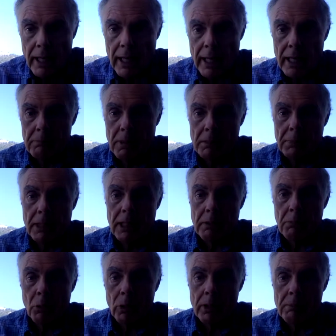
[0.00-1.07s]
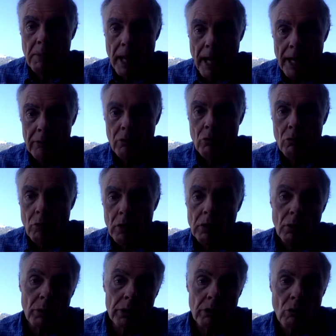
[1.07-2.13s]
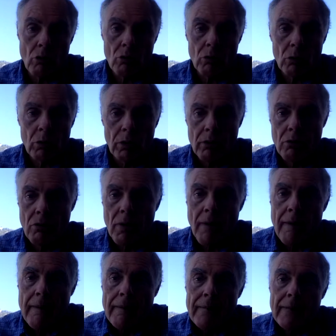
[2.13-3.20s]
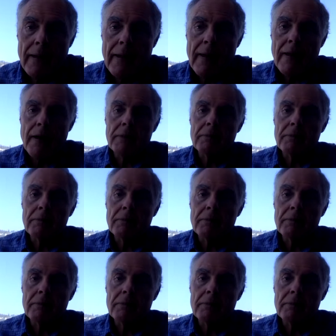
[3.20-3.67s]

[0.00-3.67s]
and maybe keep wearing masks while going to stores. Yeah.